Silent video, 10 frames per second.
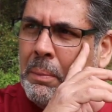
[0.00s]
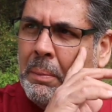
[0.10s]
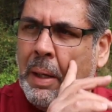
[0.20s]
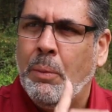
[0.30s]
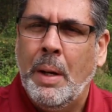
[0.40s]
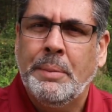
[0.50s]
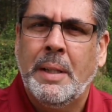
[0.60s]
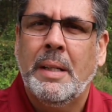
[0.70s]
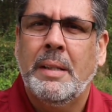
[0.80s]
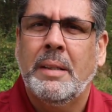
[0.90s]
my
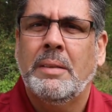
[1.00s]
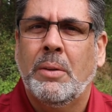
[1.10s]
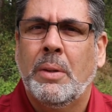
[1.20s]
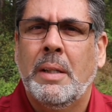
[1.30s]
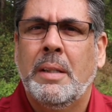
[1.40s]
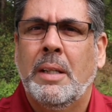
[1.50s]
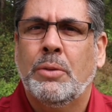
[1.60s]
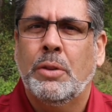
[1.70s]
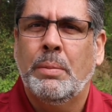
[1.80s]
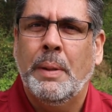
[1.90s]
website, I think it's a good idea
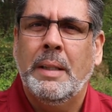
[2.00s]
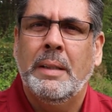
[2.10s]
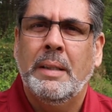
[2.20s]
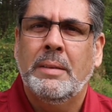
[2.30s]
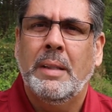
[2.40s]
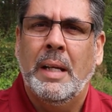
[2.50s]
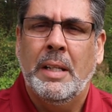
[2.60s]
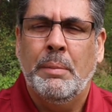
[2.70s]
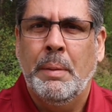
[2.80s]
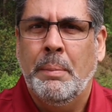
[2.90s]
to explain this a
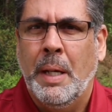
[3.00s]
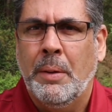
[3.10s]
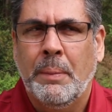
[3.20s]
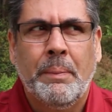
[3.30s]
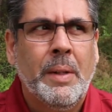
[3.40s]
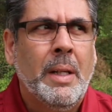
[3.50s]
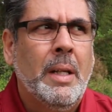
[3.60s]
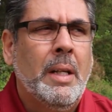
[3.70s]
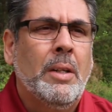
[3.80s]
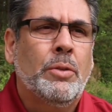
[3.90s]
little bit better.
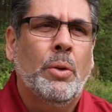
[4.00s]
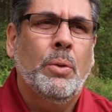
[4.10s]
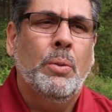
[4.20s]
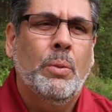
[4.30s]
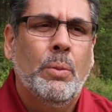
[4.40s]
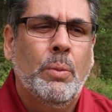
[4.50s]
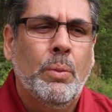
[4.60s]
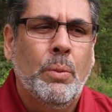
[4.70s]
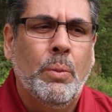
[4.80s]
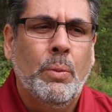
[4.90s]
So
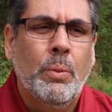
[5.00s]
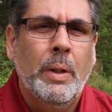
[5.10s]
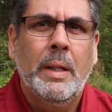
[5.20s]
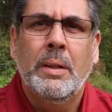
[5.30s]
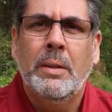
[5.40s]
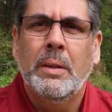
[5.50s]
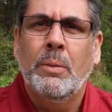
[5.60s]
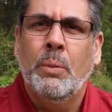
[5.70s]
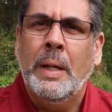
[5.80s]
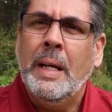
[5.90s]

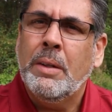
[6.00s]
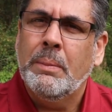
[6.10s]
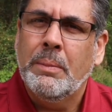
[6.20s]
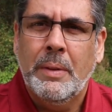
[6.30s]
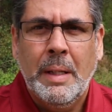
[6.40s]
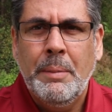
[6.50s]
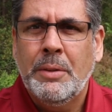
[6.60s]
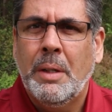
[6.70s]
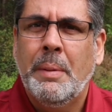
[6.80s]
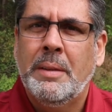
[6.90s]
let
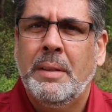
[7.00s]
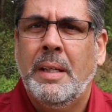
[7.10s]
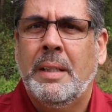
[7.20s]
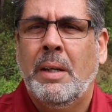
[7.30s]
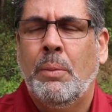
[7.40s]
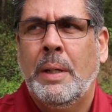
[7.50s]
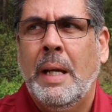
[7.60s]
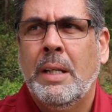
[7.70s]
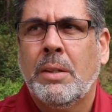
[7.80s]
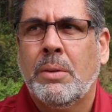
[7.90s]
me start by saying that when
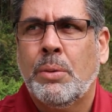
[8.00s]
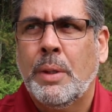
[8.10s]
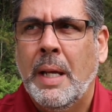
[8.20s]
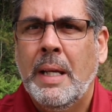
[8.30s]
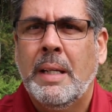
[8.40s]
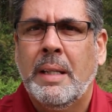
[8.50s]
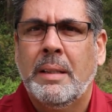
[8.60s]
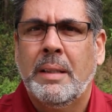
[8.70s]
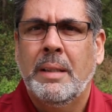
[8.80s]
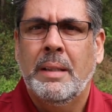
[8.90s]
I
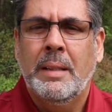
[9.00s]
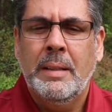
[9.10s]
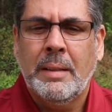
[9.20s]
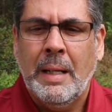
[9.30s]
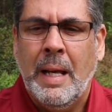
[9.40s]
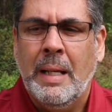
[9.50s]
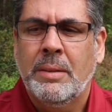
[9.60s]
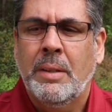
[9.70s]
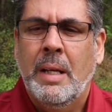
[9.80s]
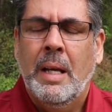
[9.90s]
created this class,